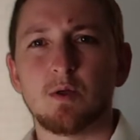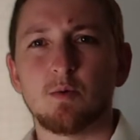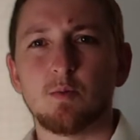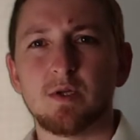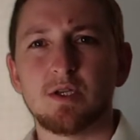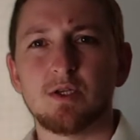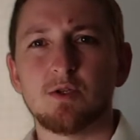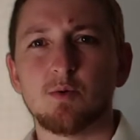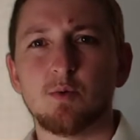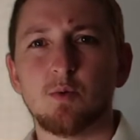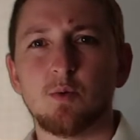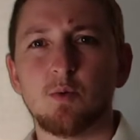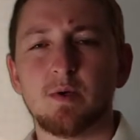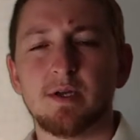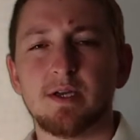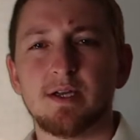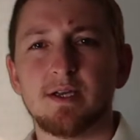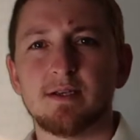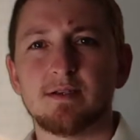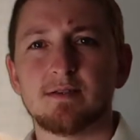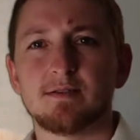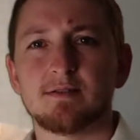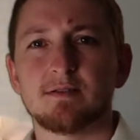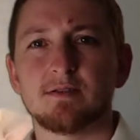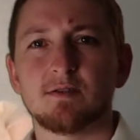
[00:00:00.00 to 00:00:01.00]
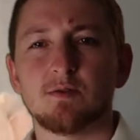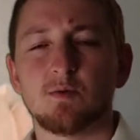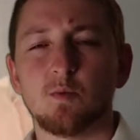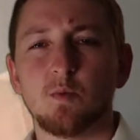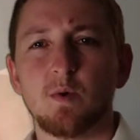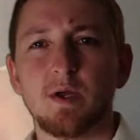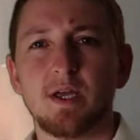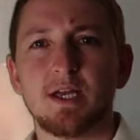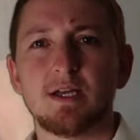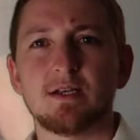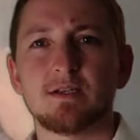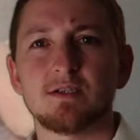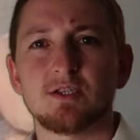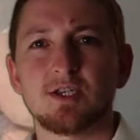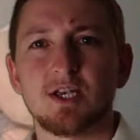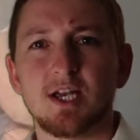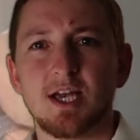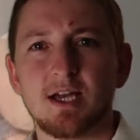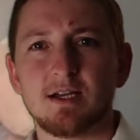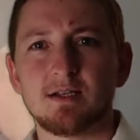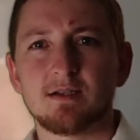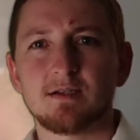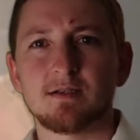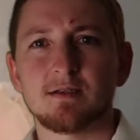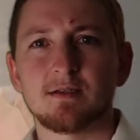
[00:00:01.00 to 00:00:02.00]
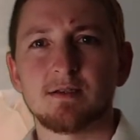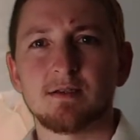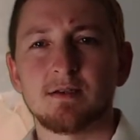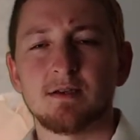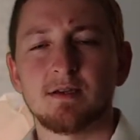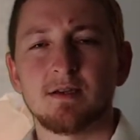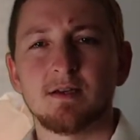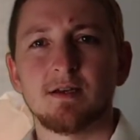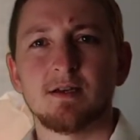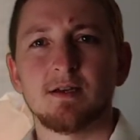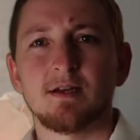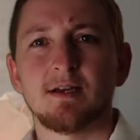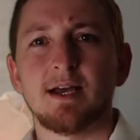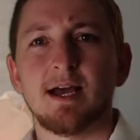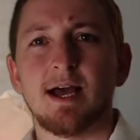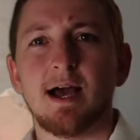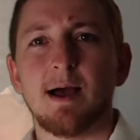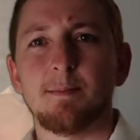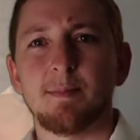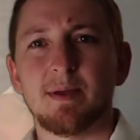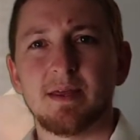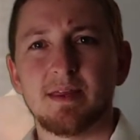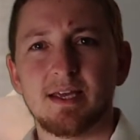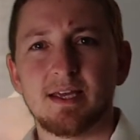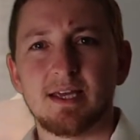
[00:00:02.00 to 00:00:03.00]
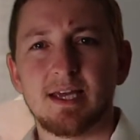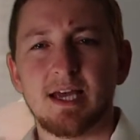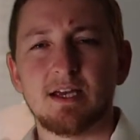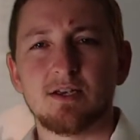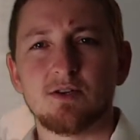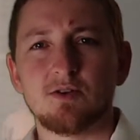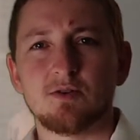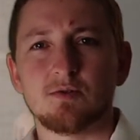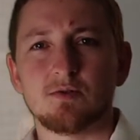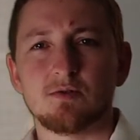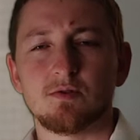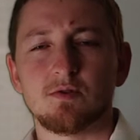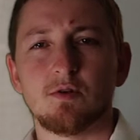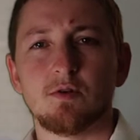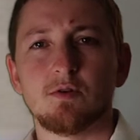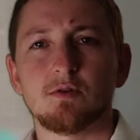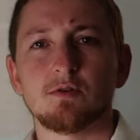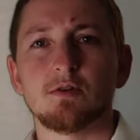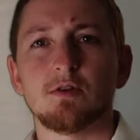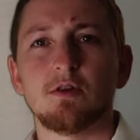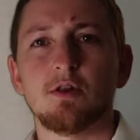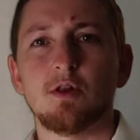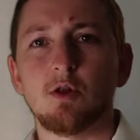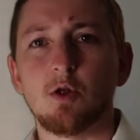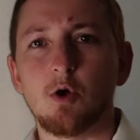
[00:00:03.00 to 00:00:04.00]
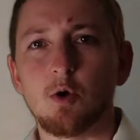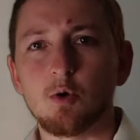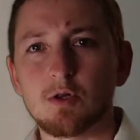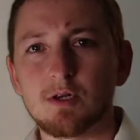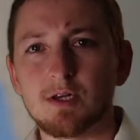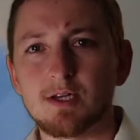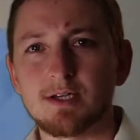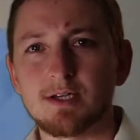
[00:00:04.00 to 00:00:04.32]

we do is we inject a medication called local